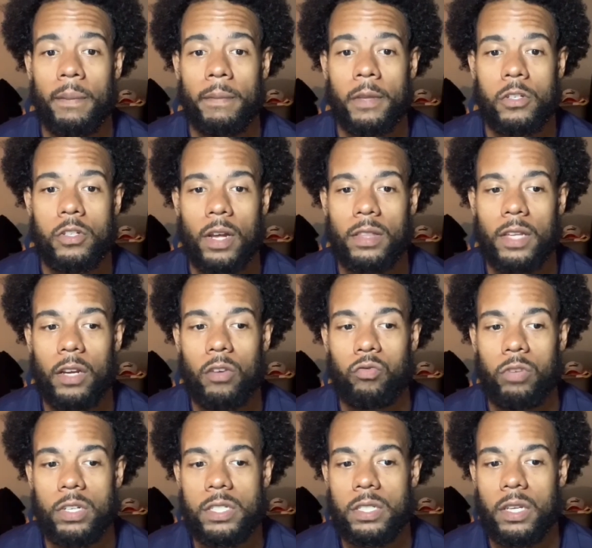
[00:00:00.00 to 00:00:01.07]
So I think
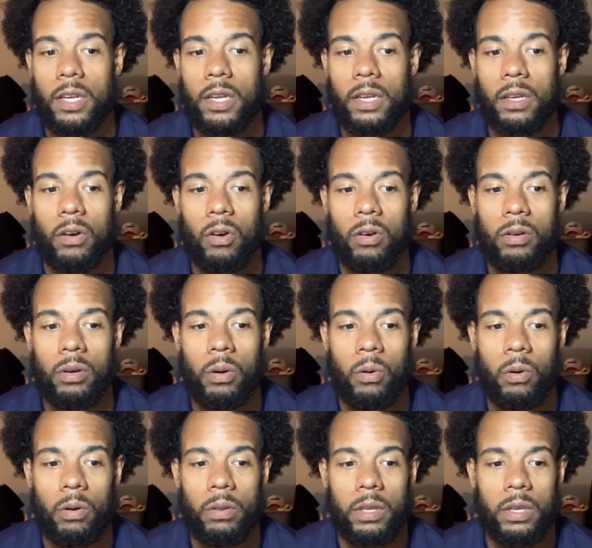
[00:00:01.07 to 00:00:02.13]
risking
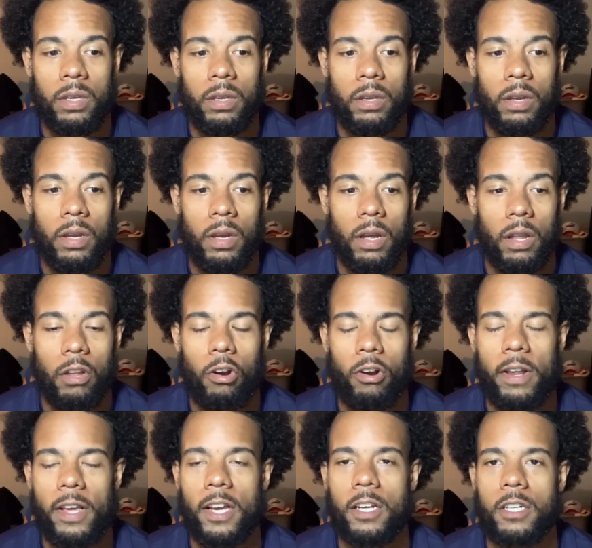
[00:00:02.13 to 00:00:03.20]
all the
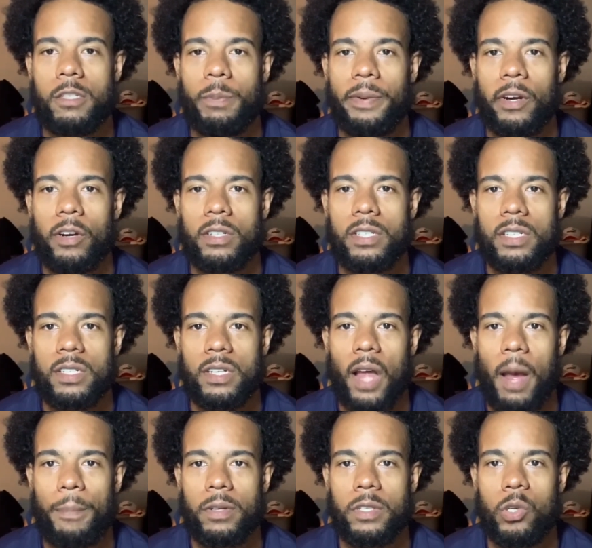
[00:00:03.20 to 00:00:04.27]
learning experiences and
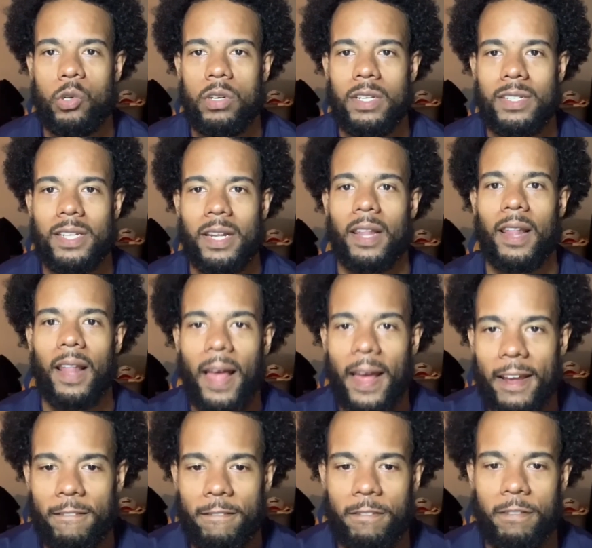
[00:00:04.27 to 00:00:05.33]
opportunities in life